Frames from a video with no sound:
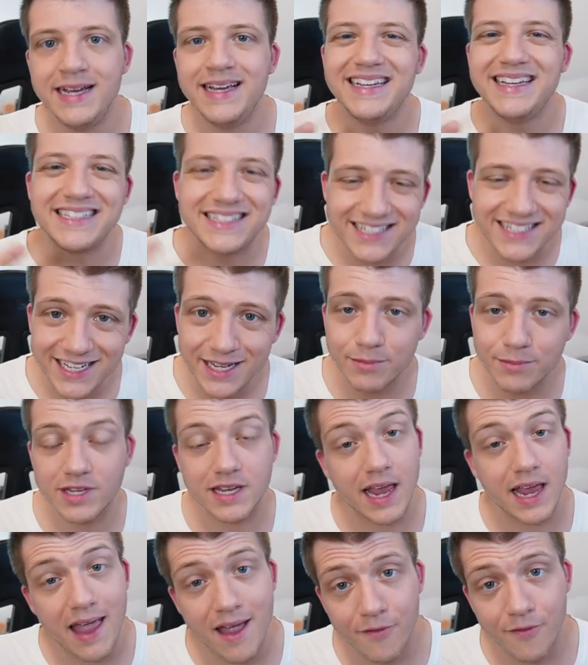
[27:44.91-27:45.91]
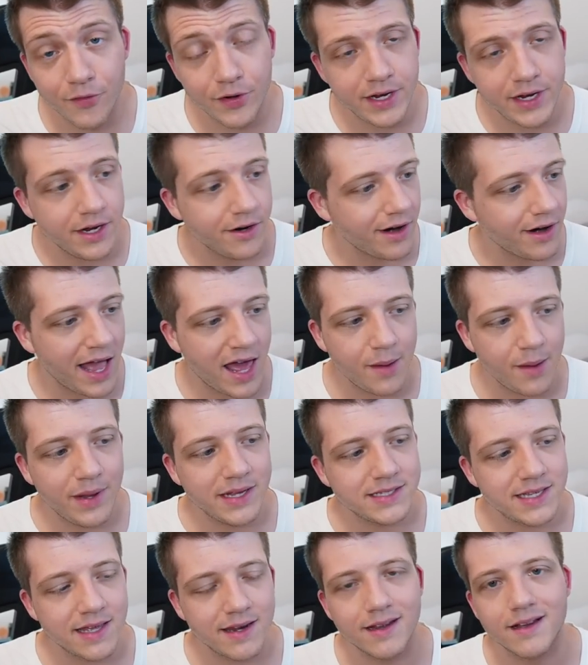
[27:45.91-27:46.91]
it seems like every year anime
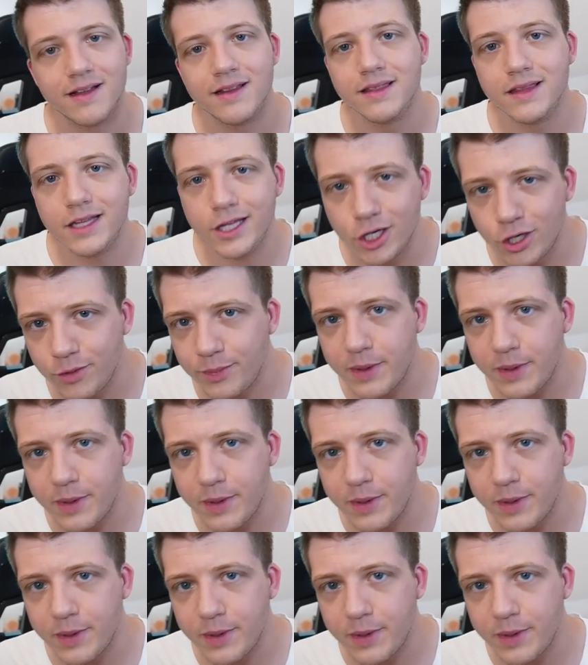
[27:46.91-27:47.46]
is getting a little